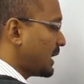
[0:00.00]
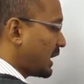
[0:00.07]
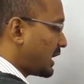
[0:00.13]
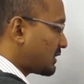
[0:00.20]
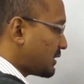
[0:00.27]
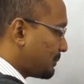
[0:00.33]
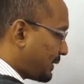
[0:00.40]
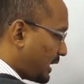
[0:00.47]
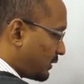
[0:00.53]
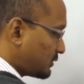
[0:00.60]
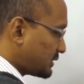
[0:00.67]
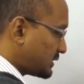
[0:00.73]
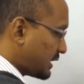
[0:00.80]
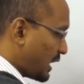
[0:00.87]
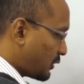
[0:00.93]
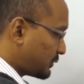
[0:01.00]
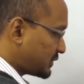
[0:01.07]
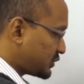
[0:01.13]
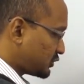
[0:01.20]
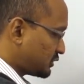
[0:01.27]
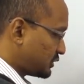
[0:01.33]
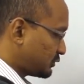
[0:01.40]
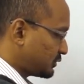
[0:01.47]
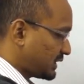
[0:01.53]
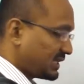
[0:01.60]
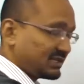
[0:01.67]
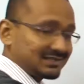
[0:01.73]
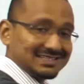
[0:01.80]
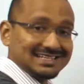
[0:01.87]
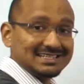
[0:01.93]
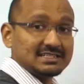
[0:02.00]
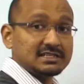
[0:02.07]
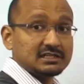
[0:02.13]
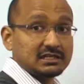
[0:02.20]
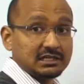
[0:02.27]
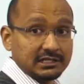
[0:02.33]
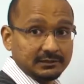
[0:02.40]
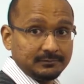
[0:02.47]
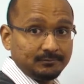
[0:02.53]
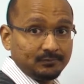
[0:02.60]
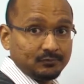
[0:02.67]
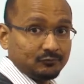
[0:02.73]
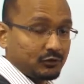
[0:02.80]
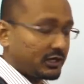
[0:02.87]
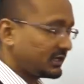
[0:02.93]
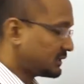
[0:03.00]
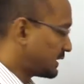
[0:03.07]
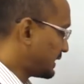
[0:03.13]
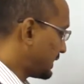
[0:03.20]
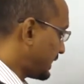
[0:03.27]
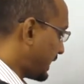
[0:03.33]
Are about how we should do things internally, right?